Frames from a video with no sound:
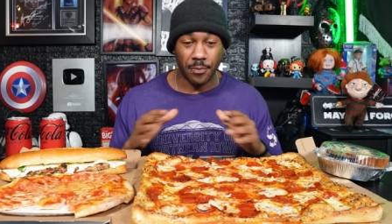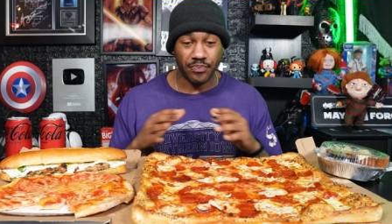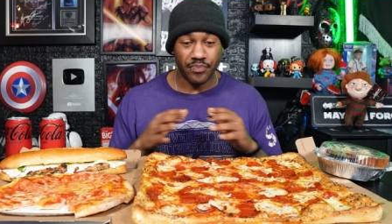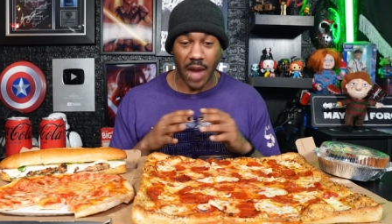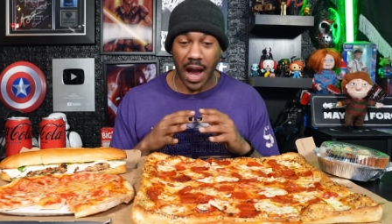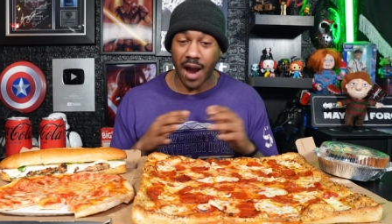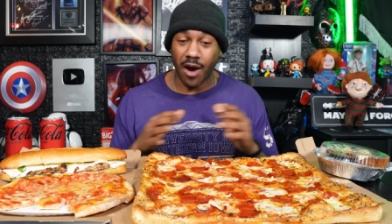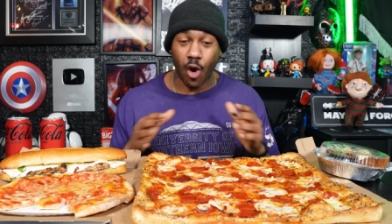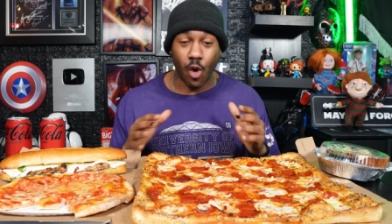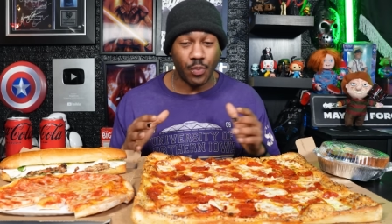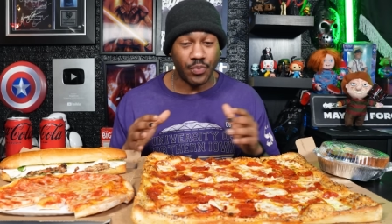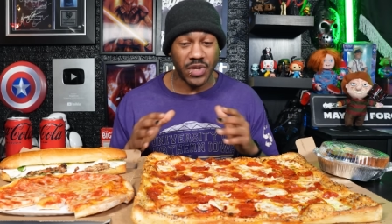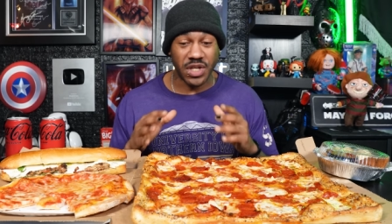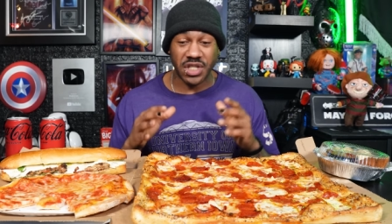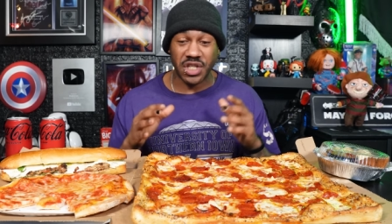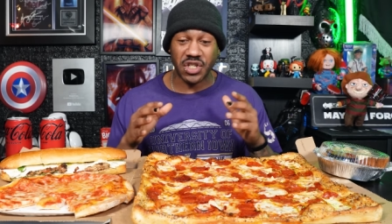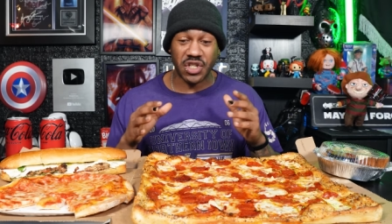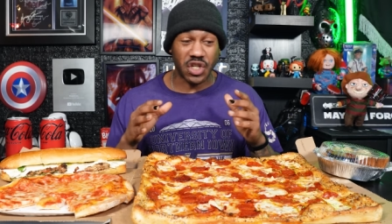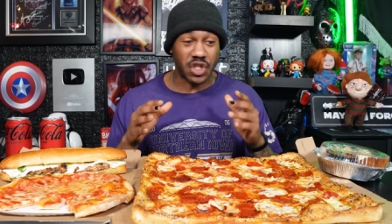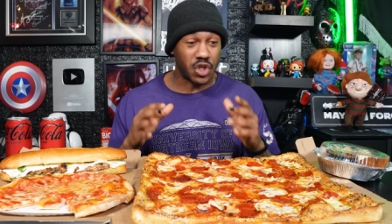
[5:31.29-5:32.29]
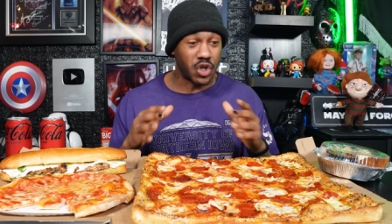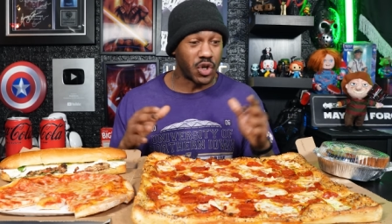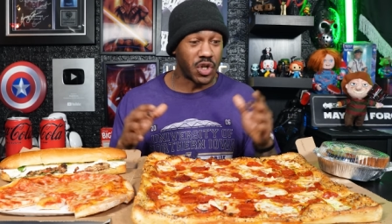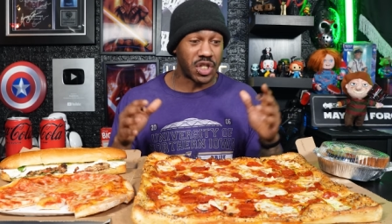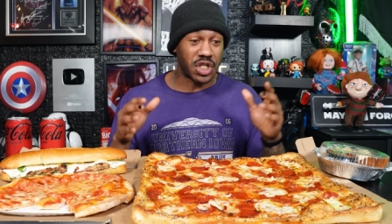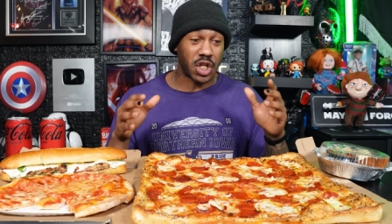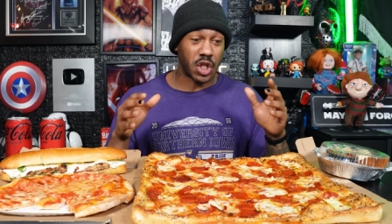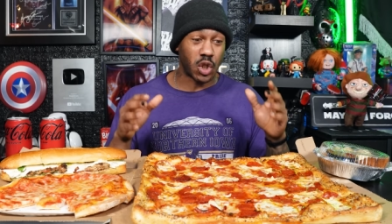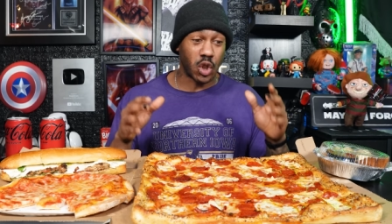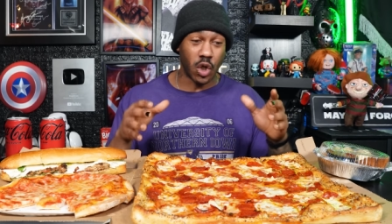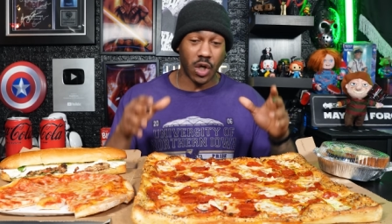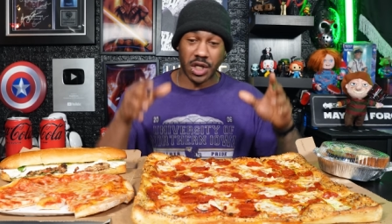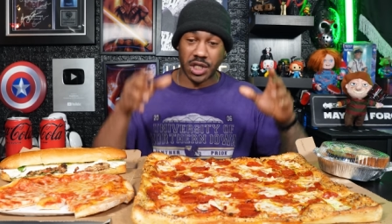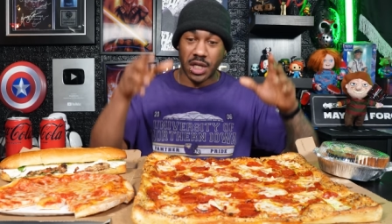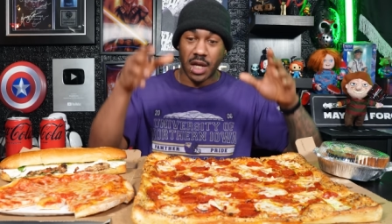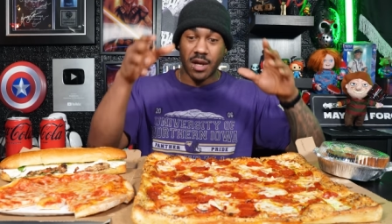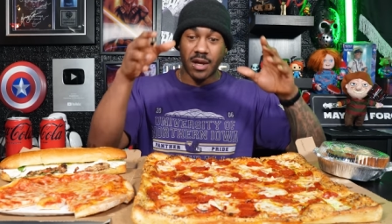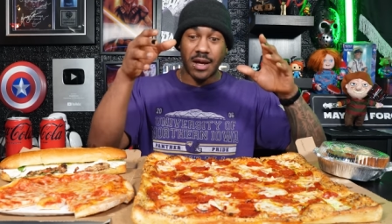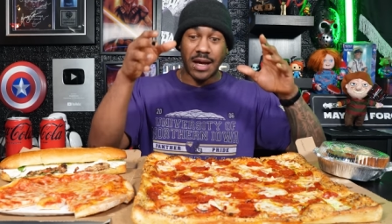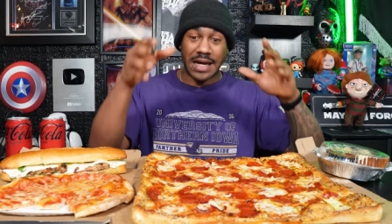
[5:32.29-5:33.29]
I hope this is as good as it looks.
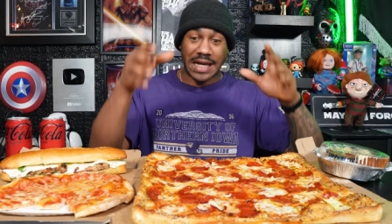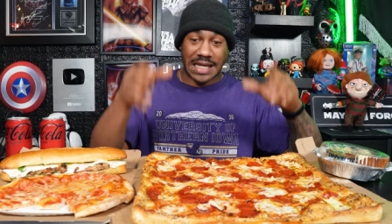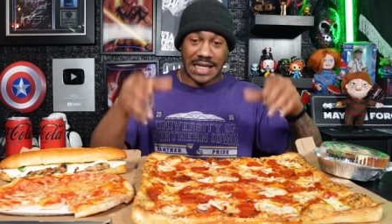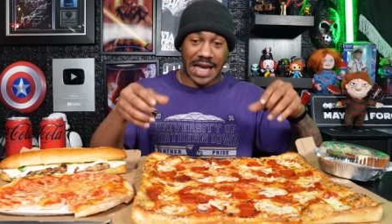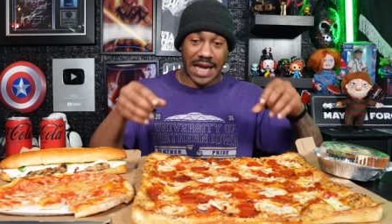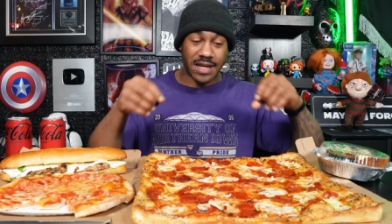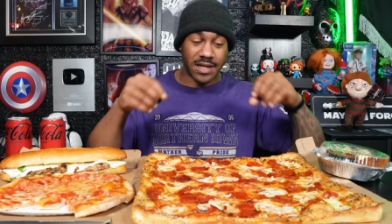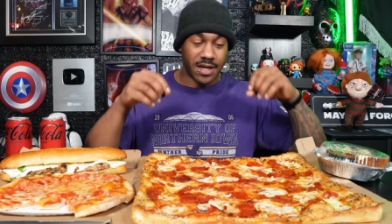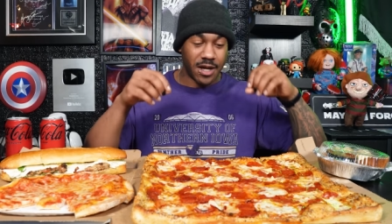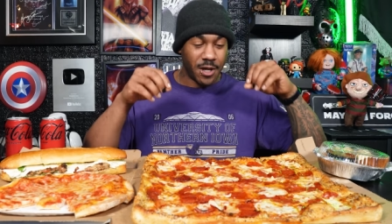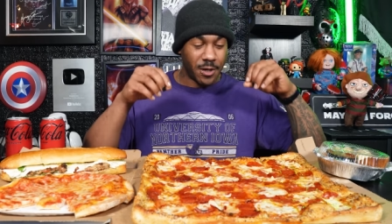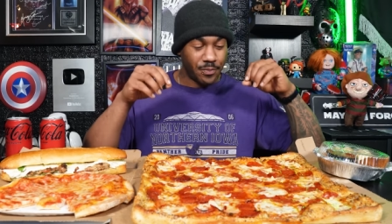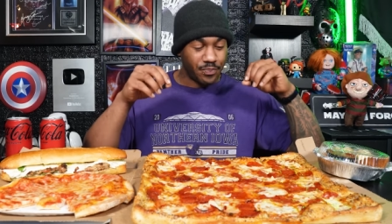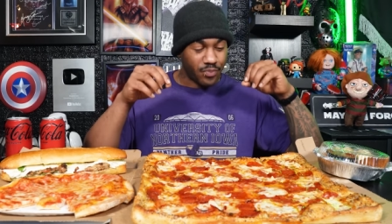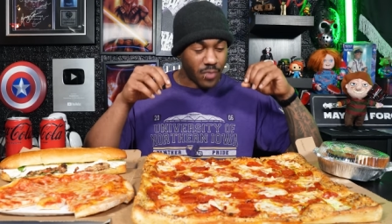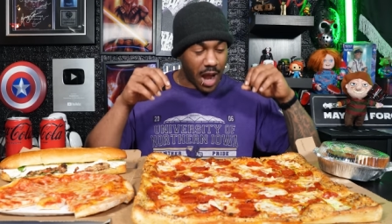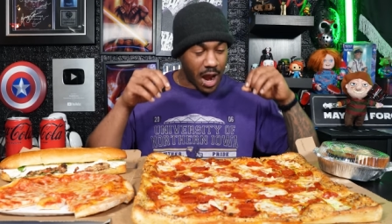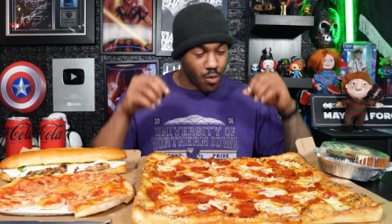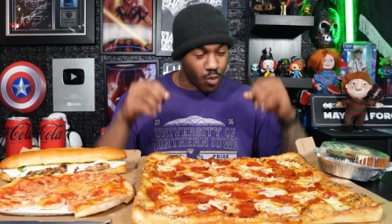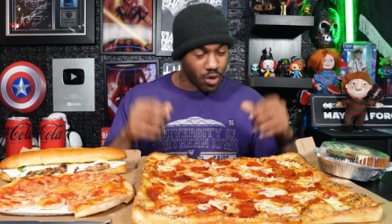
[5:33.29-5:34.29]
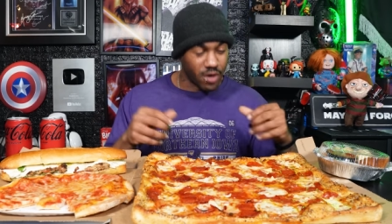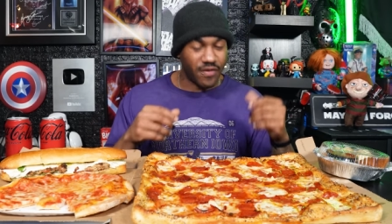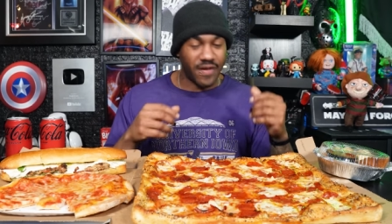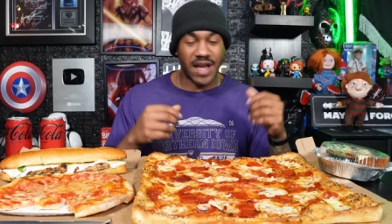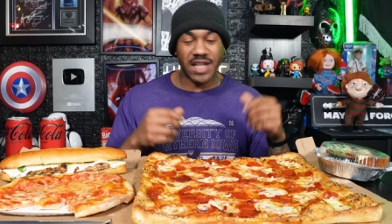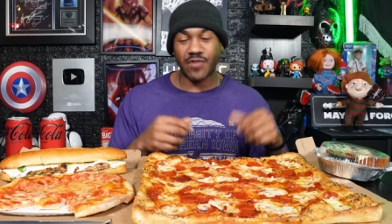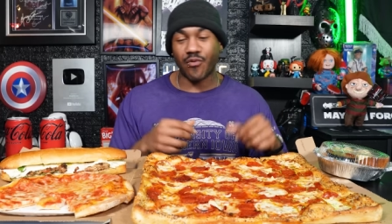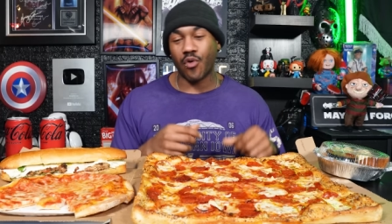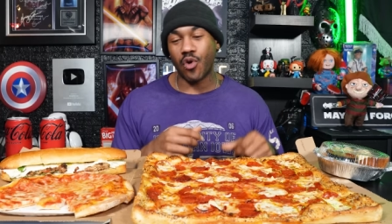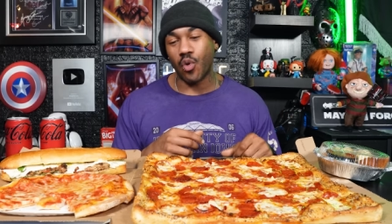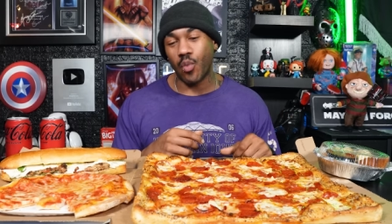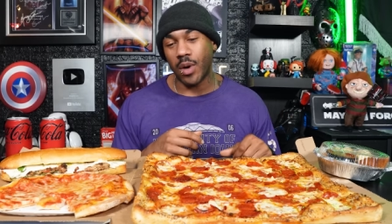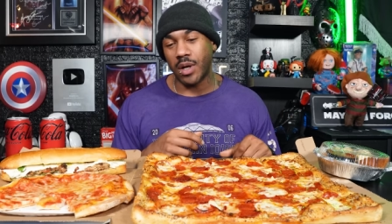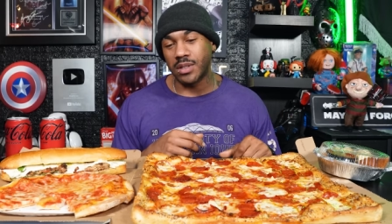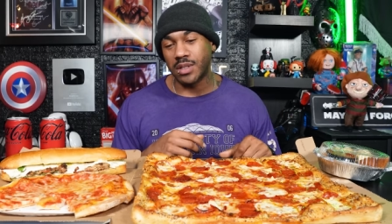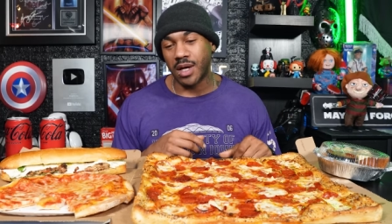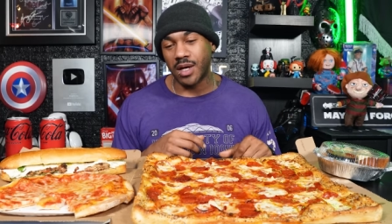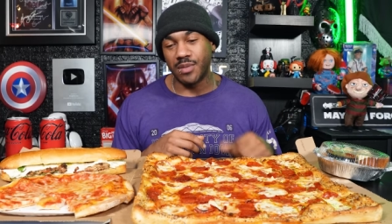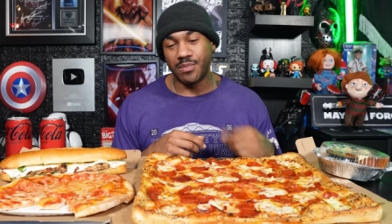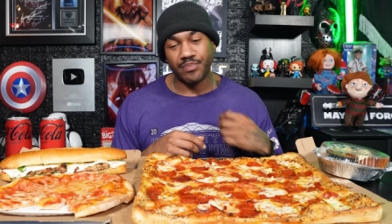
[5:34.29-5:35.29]
Again, I would have asked for it well
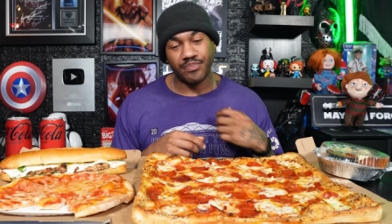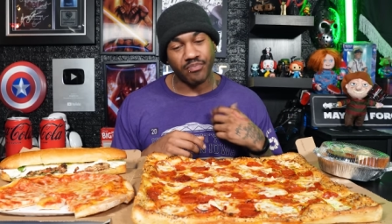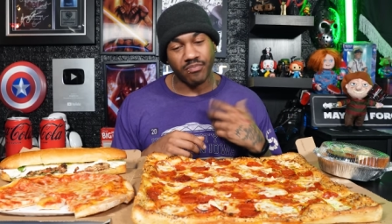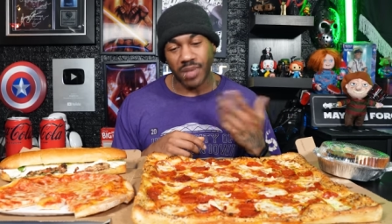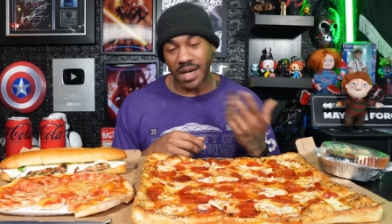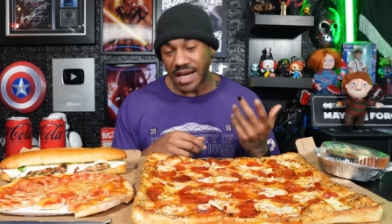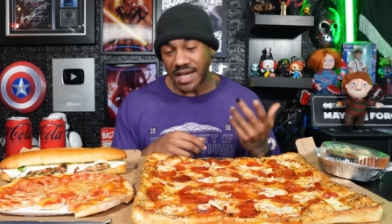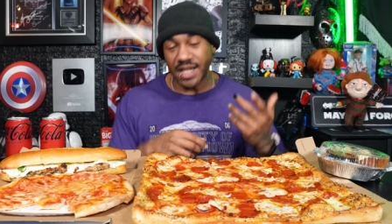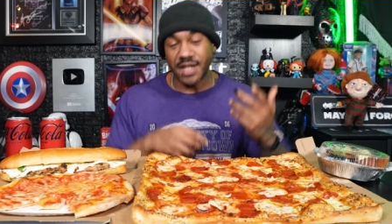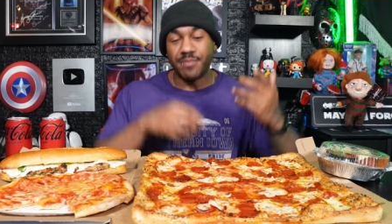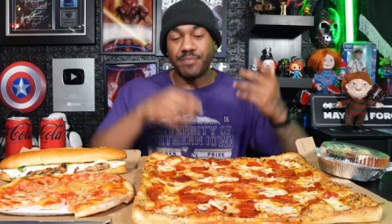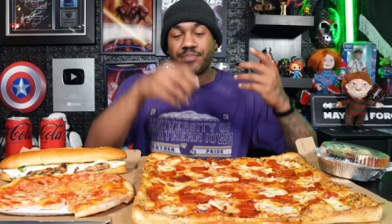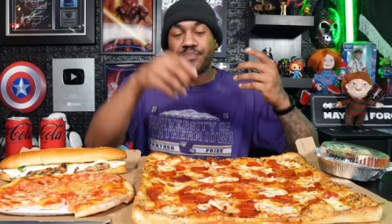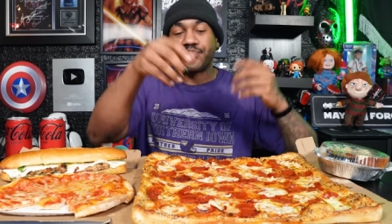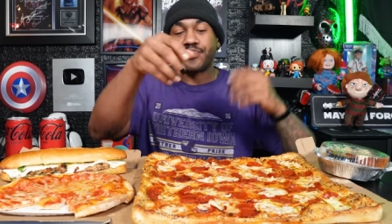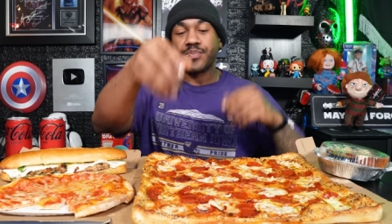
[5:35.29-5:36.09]
done, but I didn't.